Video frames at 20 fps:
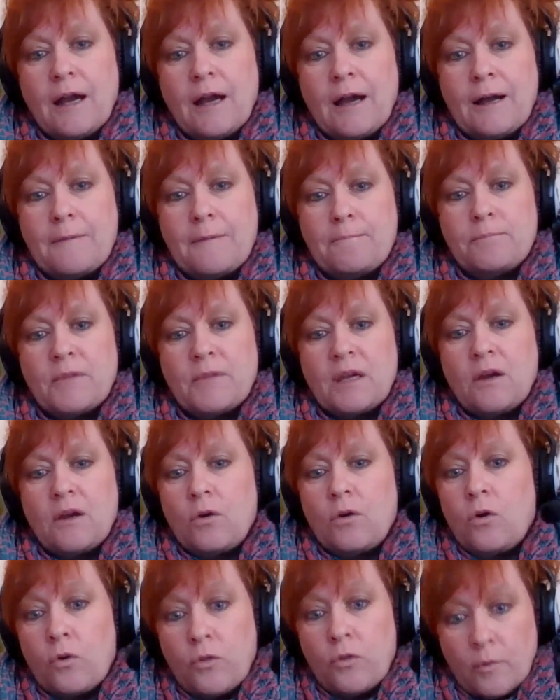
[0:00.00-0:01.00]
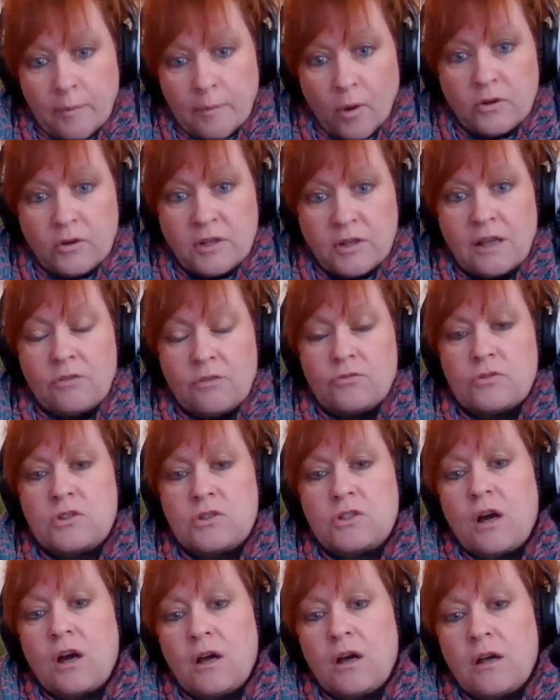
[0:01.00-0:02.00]
the body, through
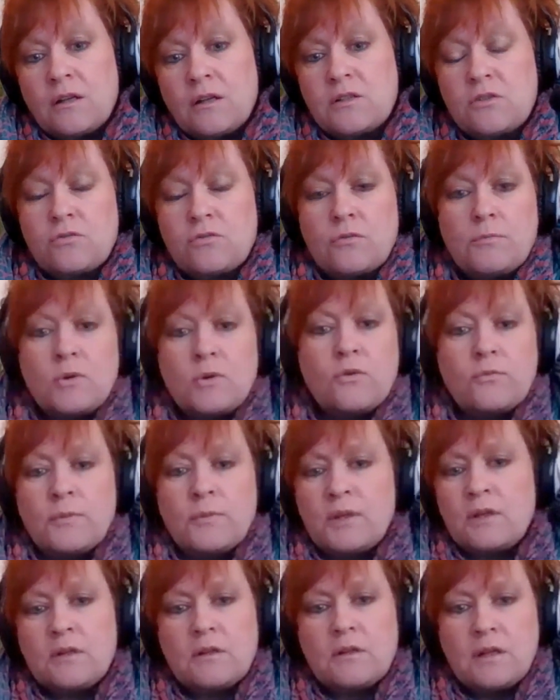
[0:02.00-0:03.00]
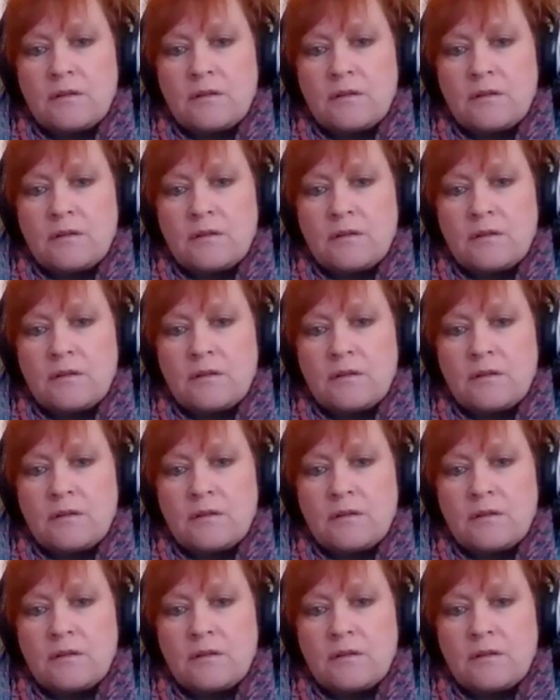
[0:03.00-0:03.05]
dance, through movement.